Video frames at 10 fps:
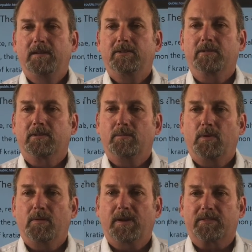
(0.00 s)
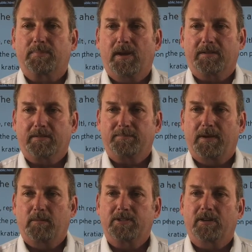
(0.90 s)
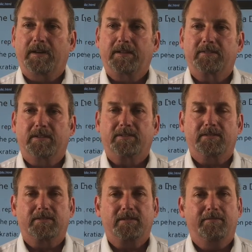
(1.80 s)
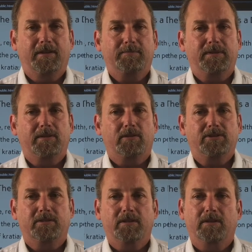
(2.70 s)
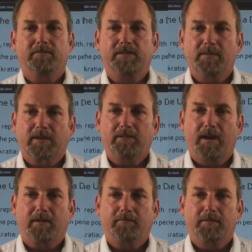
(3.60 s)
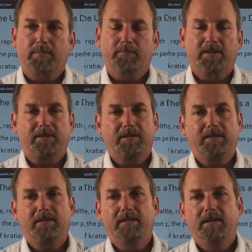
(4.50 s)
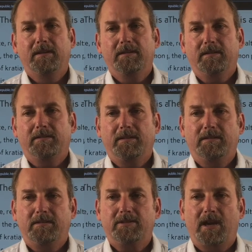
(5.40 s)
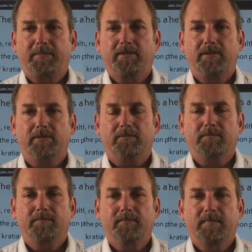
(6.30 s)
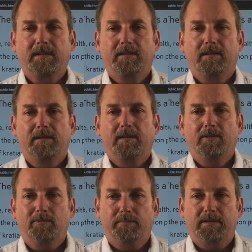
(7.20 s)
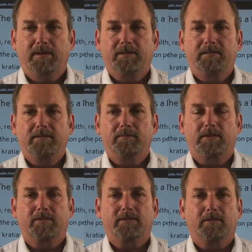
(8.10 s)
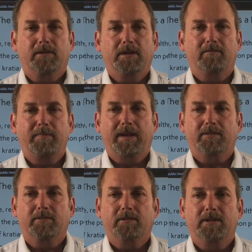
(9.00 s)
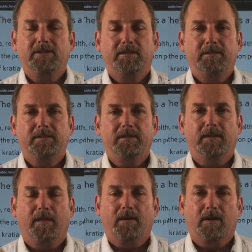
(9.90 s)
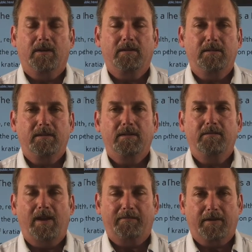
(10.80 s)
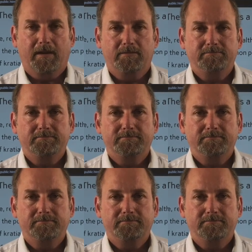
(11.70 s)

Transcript: To learn more about the process by which our ancestors developed the notion of democratic republic, continue to Chapter 2. We'll begin with the story of man's origin in the heart of Africa.